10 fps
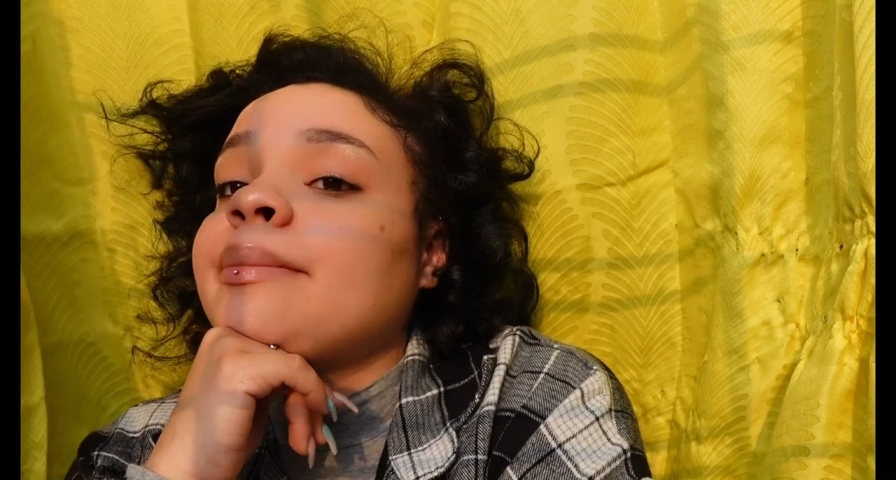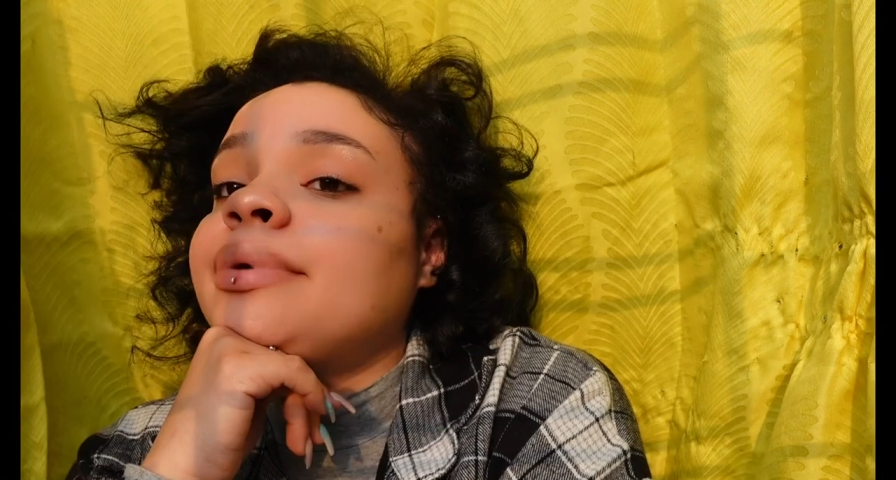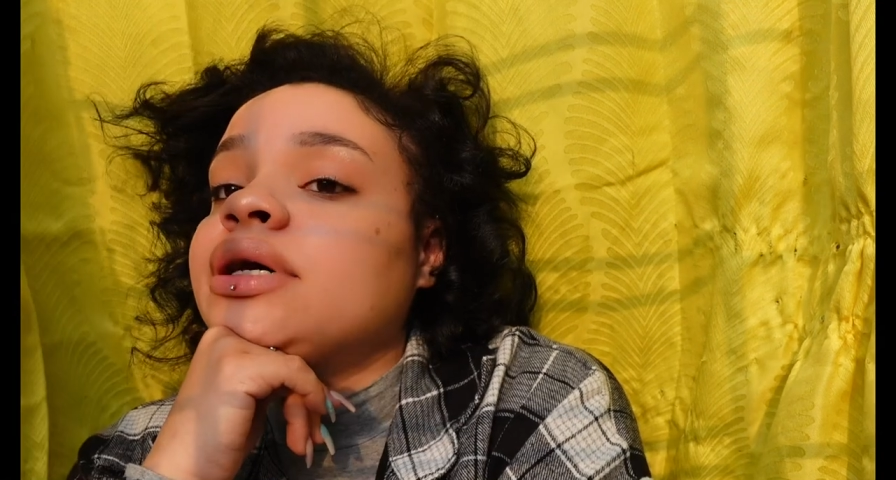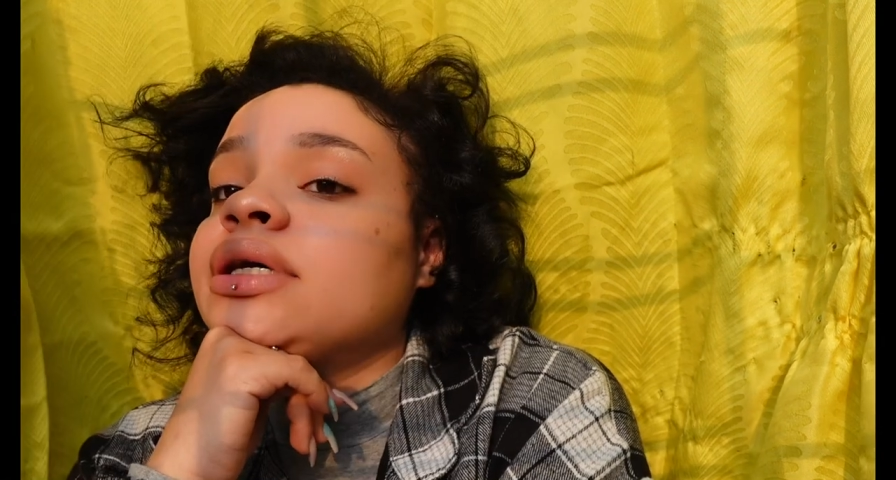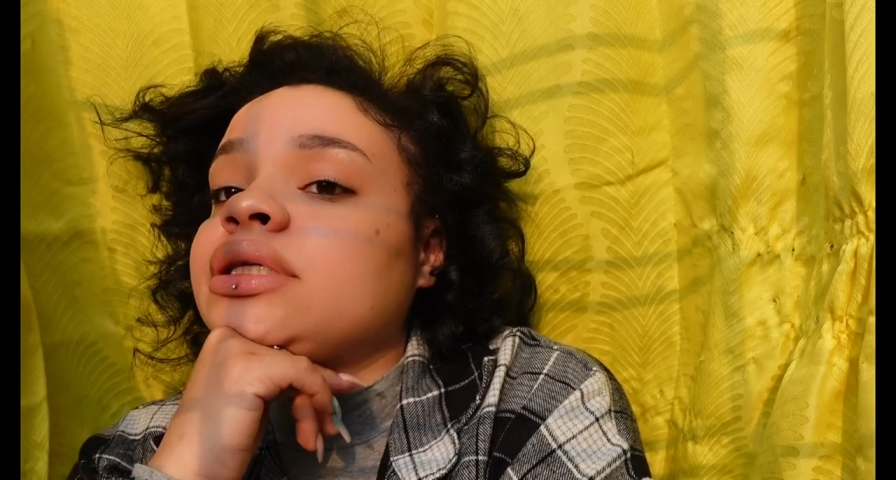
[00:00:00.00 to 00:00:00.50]

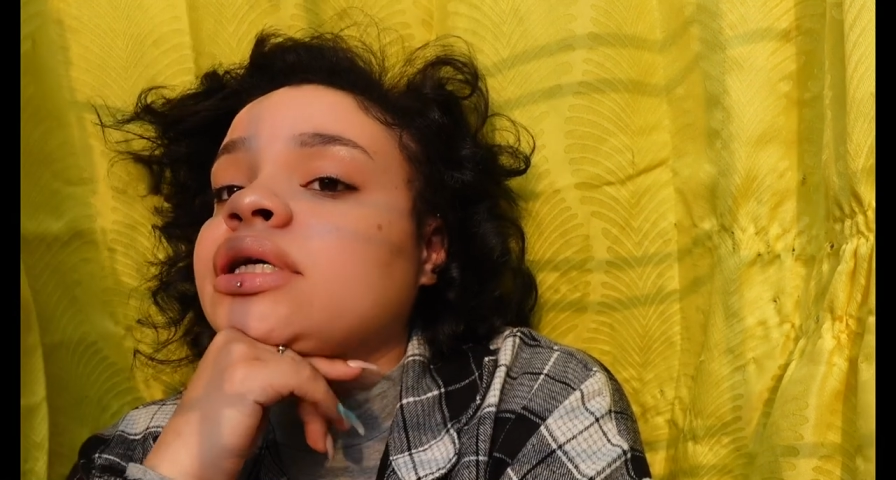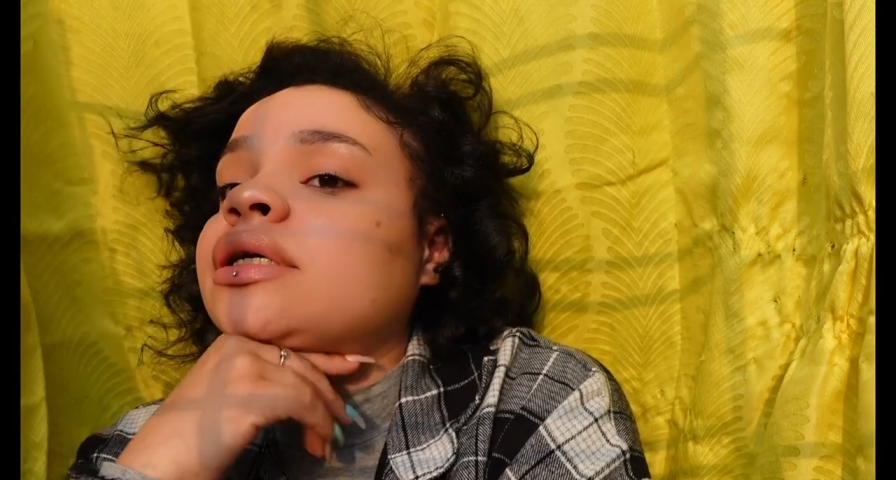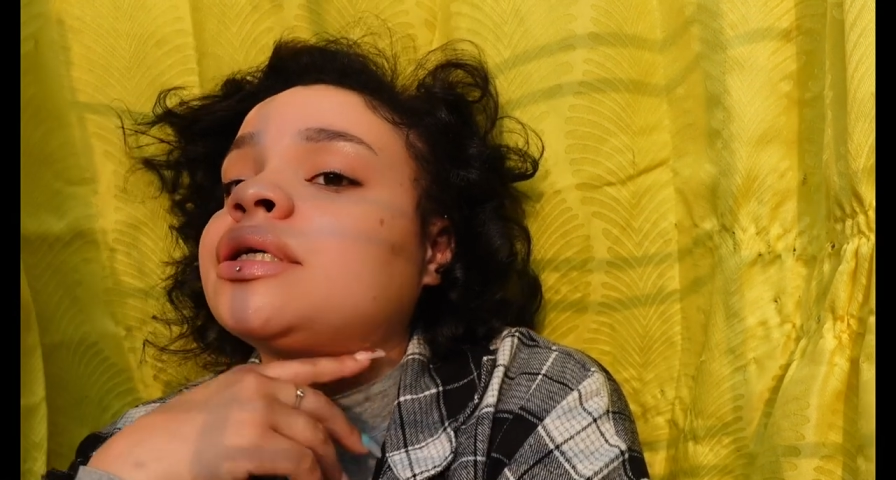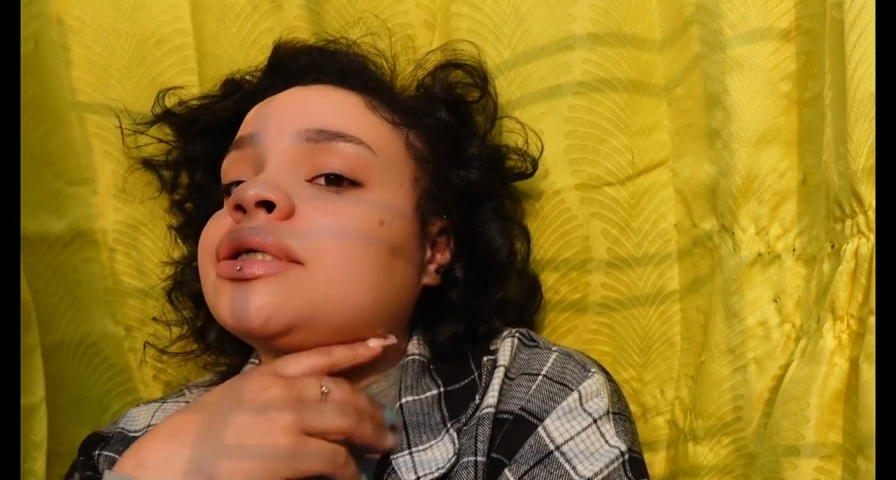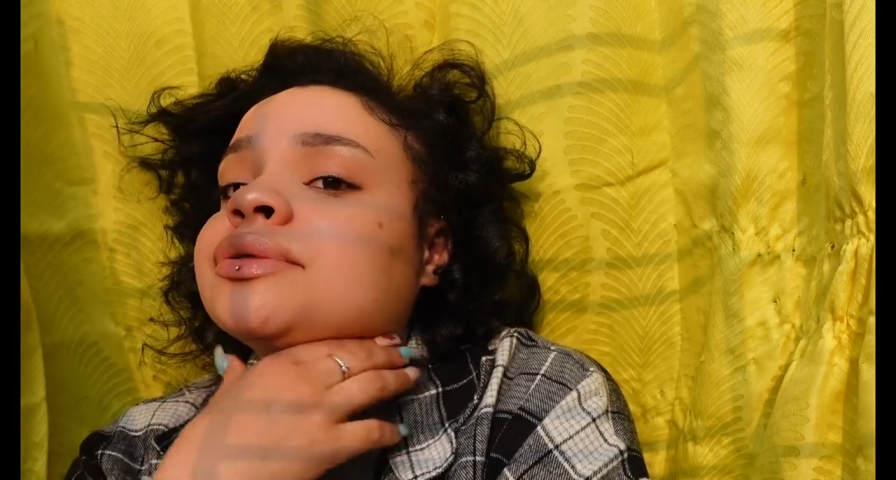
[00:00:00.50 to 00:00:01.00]
But
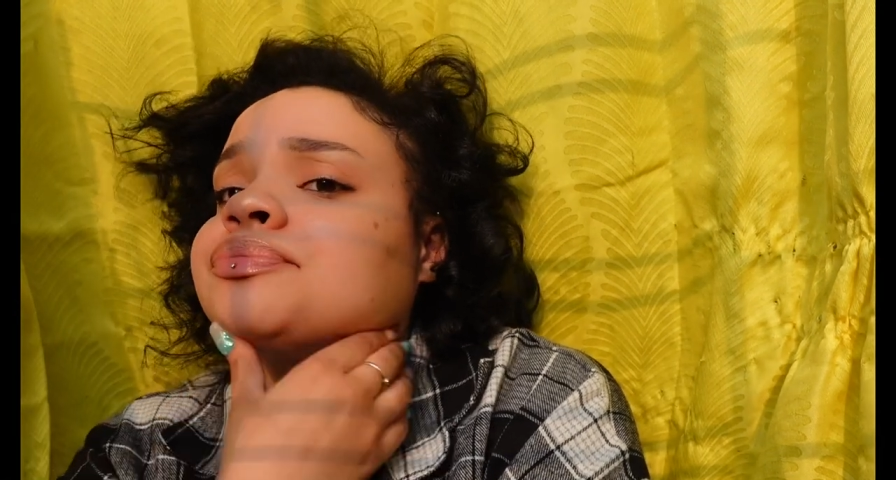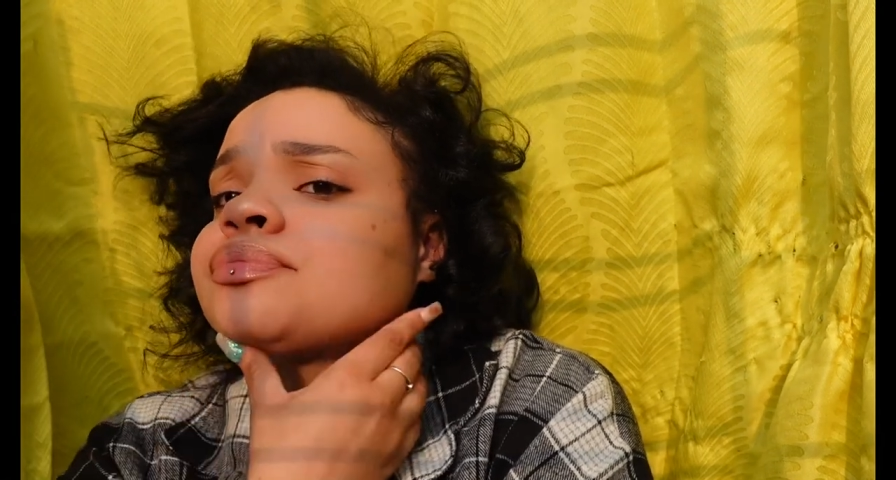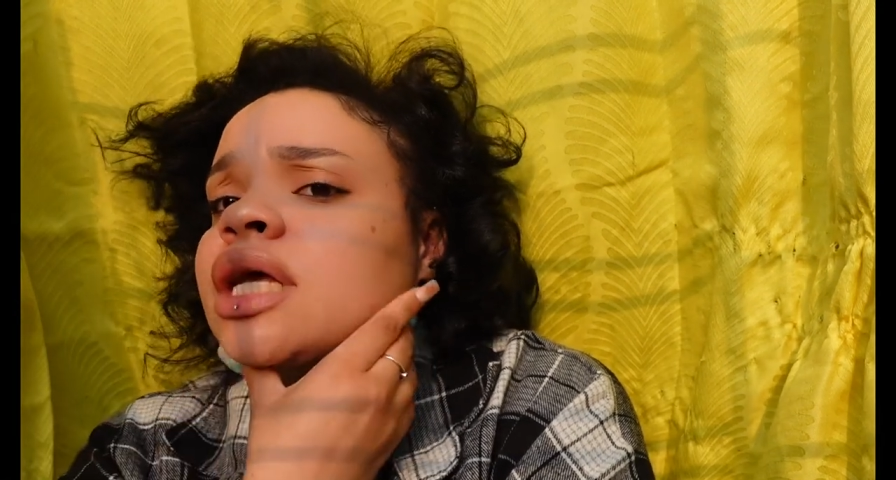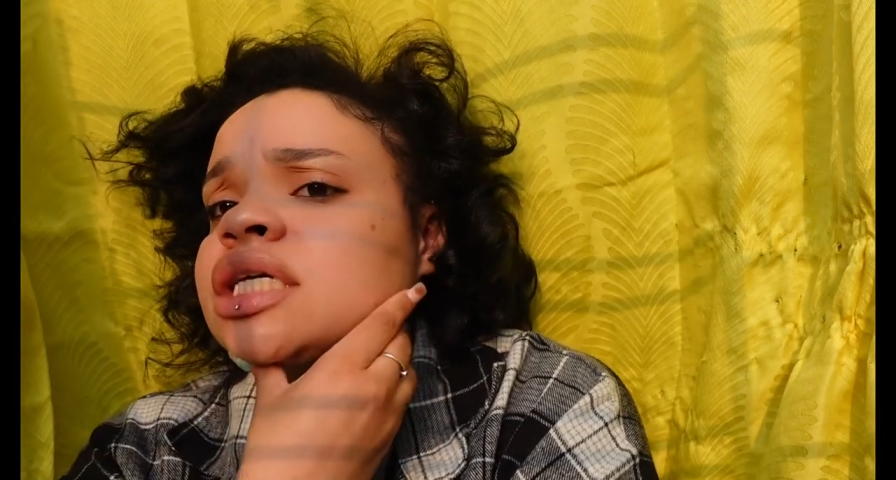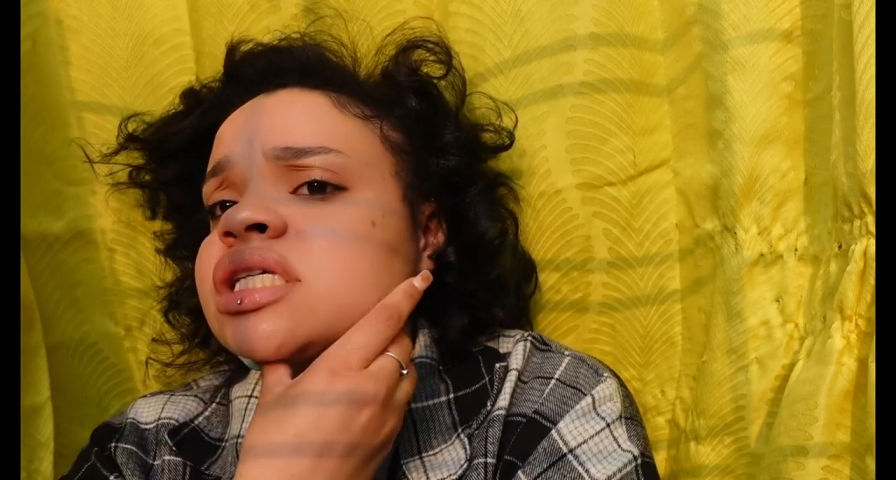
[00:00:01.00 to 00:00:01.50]
yeah,
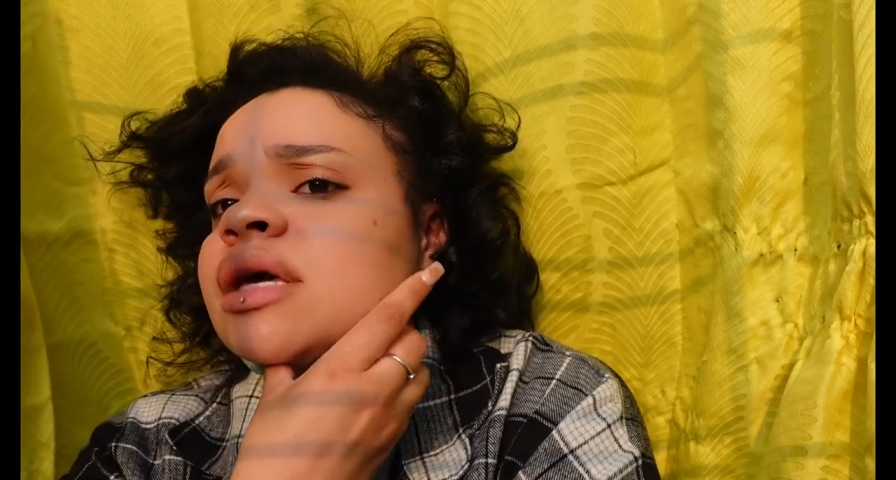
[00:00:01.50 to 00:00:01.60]
I just